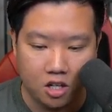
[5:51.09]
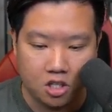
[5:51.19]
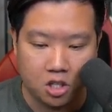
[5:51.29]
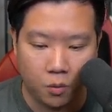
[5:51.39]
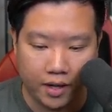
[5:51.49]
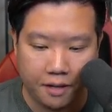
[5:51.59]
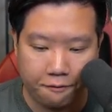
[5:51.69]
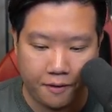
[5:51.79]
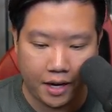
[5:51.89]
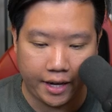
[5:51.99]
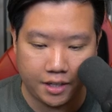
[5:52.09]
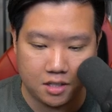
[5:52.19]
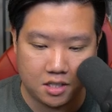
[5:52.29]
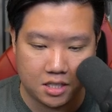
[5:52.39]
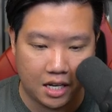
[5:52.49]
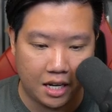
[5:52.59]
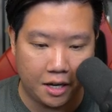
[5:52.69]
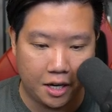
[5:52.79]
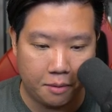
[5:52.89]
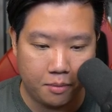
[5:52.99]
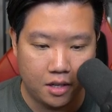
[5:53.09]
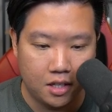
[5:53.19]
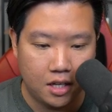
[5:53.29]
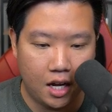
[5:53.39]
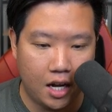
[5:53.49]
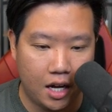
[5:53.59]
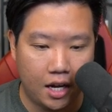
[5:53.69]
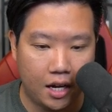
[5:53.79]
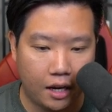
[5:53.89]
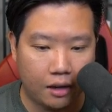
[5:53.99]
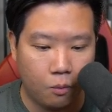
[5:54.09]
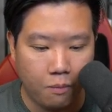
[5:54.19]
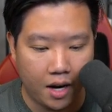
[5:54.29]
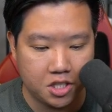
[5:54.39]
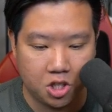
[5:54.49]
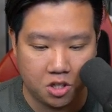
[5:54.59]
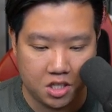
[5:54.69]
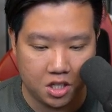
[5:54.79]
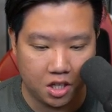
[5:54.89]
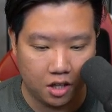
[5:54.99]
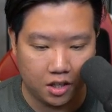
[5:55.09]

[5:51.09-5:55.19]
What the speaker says: So we're going to find some monsters in here.